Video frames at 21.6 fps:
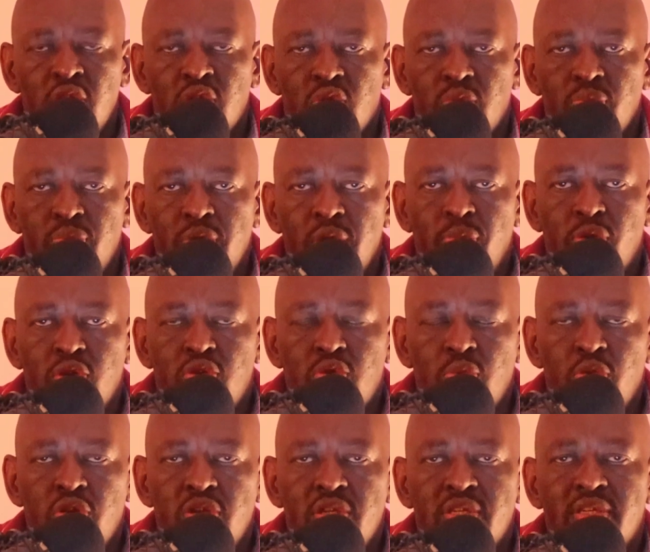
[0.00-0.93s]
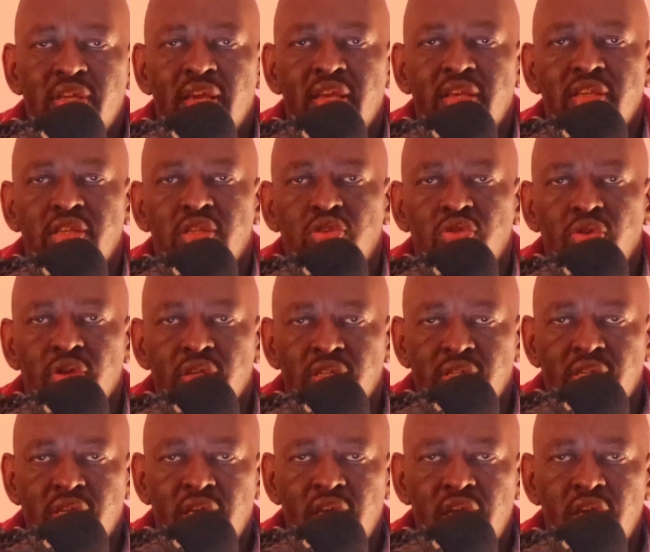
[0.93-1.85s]
to be able to monetize your
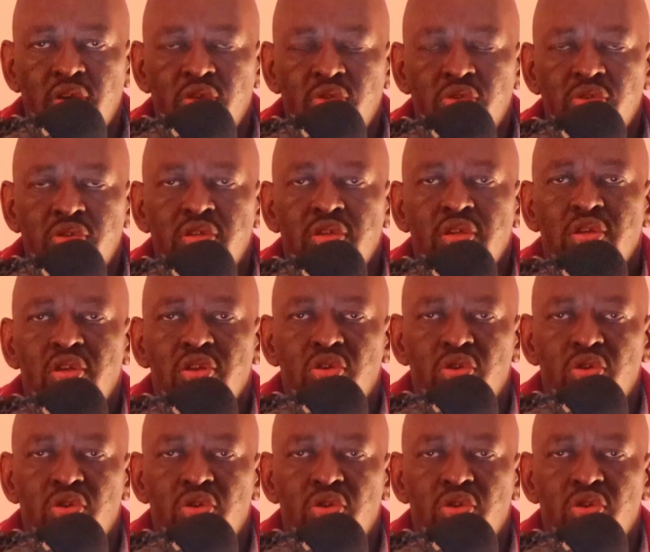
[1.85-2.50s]
skills,